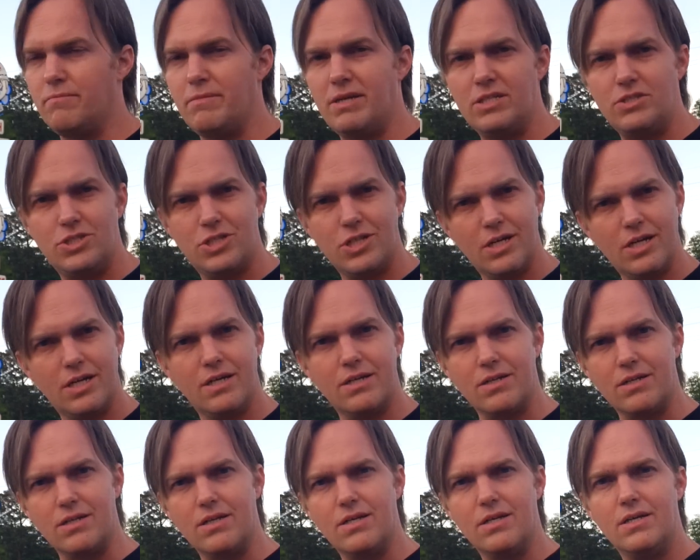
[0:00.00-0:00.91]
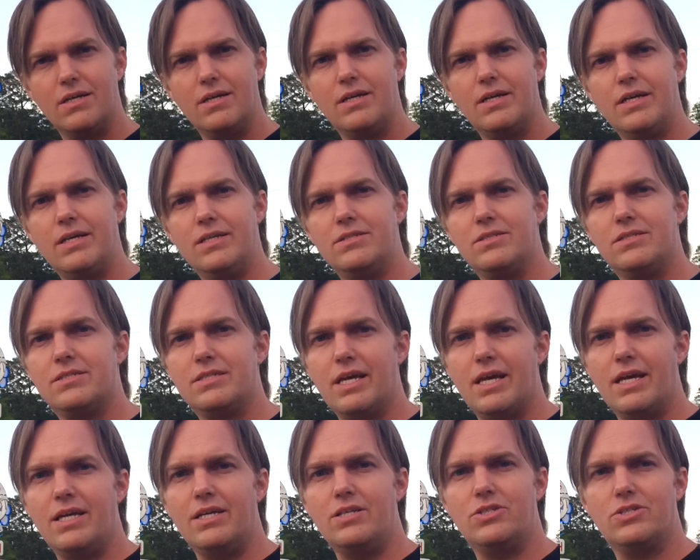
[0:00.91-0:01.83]
dementia and end
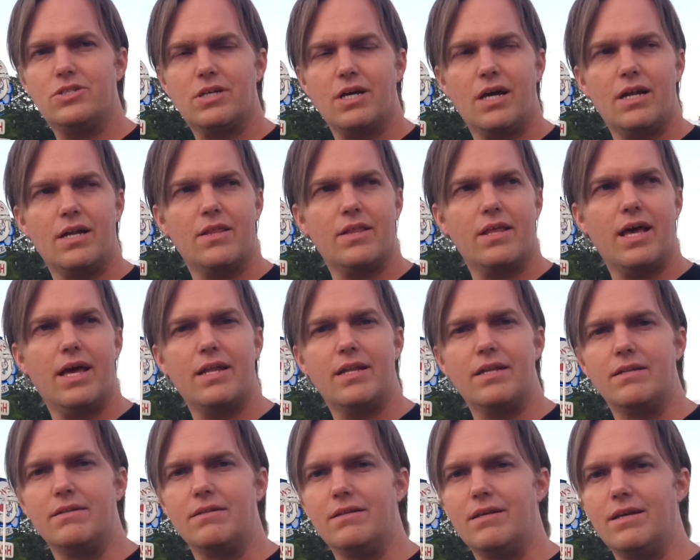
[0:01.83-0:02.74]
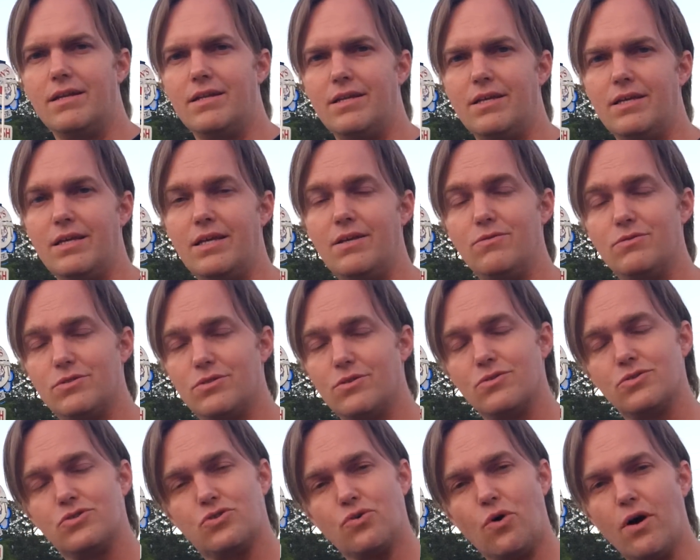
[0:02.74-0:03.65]
stage kind of that, and he was
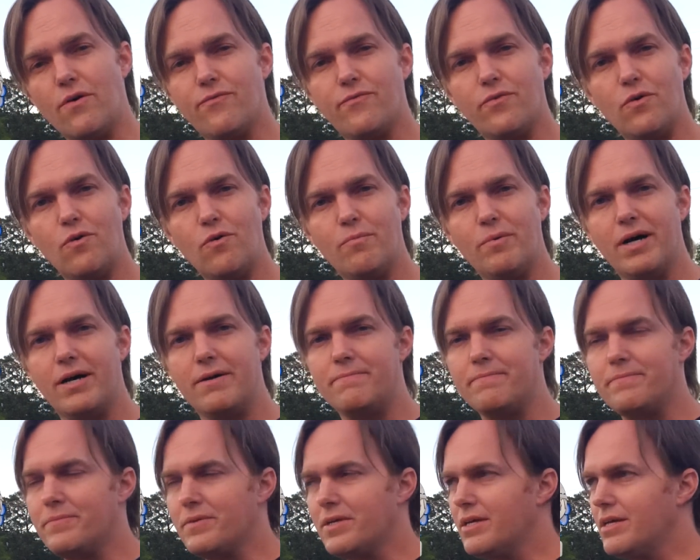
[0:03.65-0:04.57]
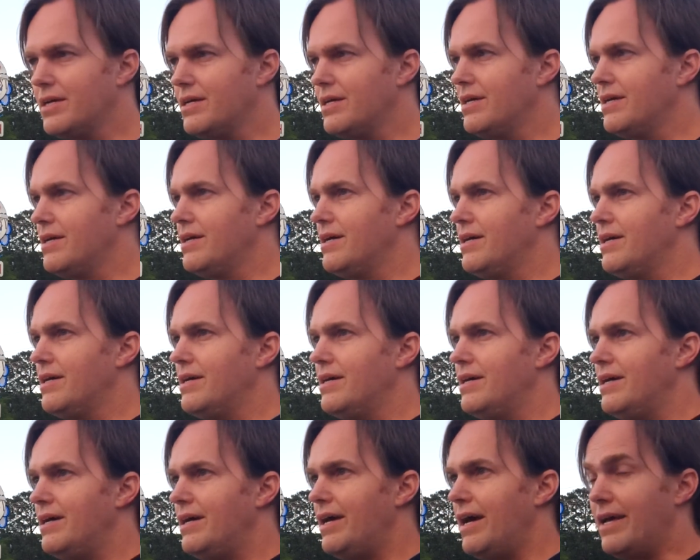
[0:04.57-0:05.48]
still joyful, but,
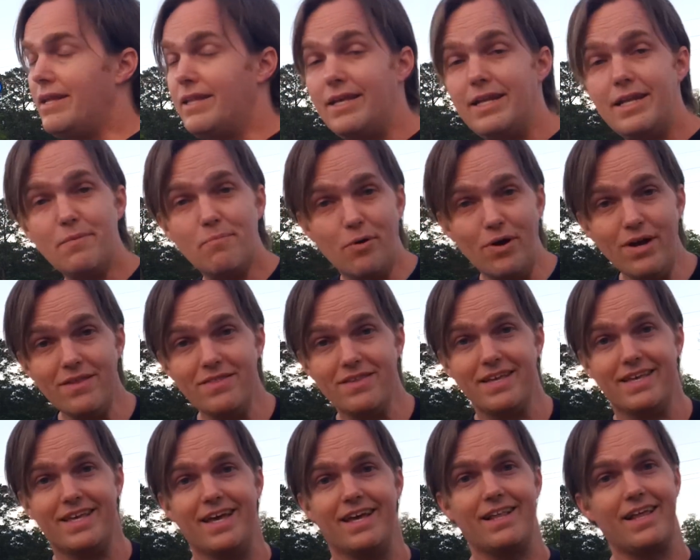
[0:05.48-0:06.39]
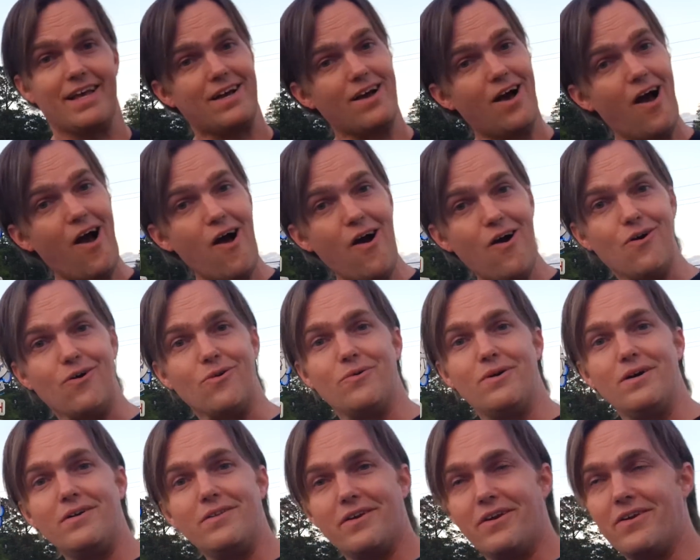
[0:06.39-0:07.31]
and then he breathed again, like, oh,
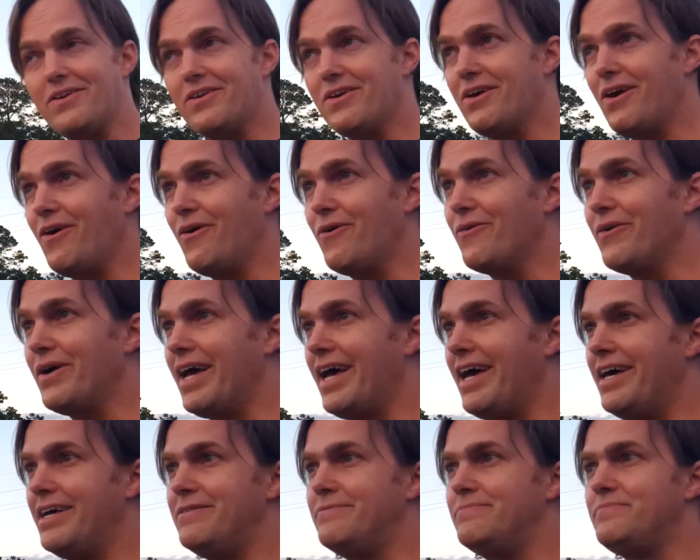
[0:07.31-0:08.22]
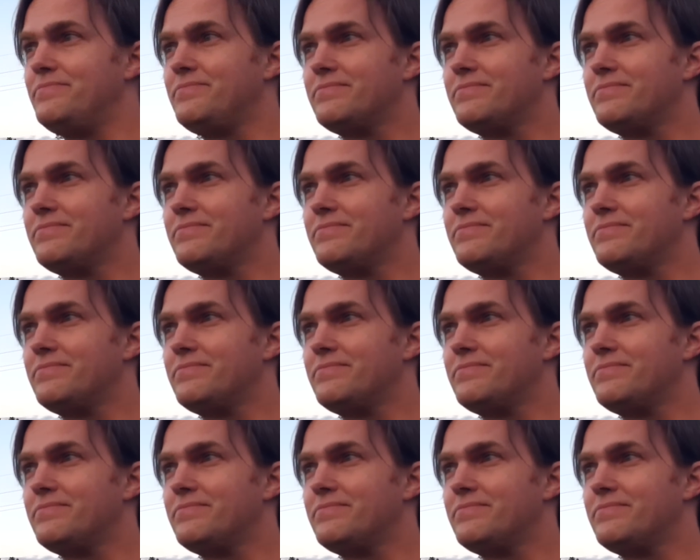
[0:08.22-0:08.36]
well, there you go. And